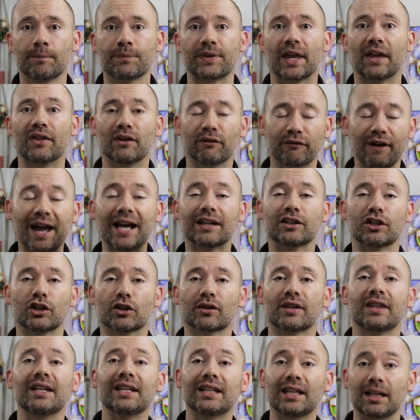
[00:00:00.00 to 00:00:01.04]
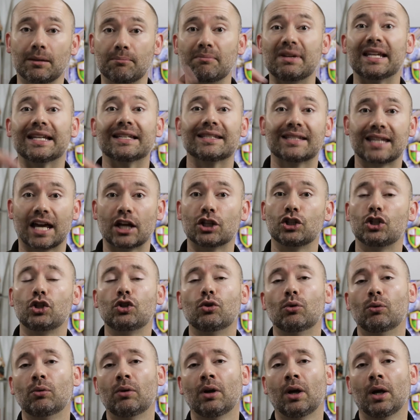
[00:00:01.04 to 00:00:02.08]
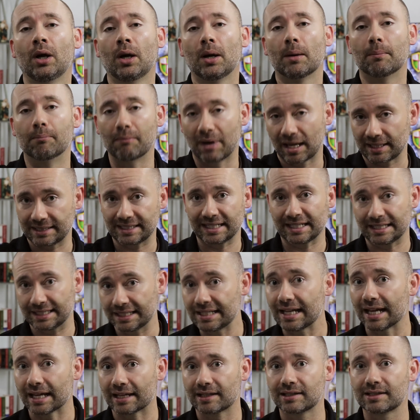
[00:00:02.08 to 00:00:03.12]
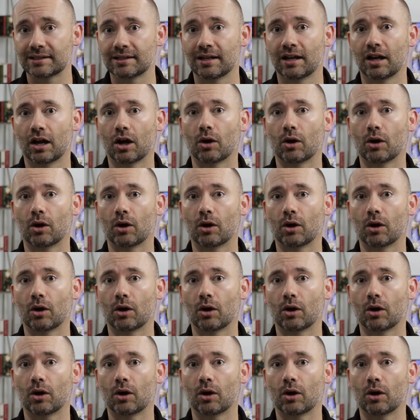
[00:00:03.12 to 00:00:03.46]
And the fact that you're thinking means that you must exist.